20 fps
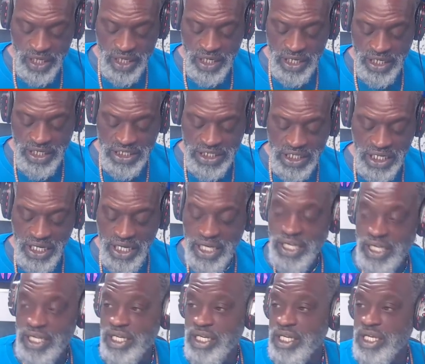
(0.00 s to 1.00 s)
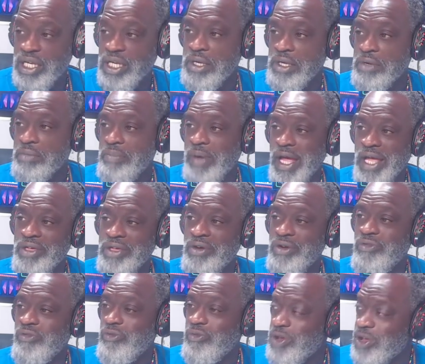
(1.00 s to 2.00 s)
He said, by your
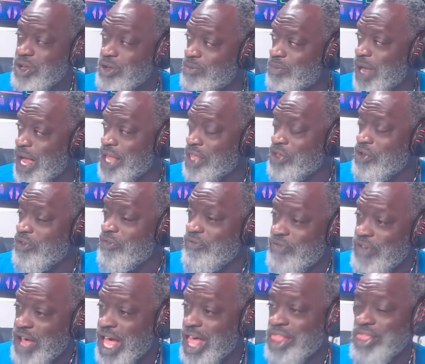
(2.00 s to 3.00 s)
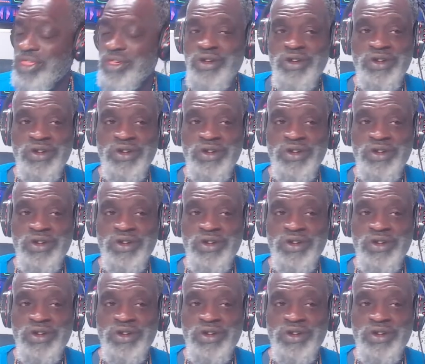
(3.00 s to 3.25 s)
by your father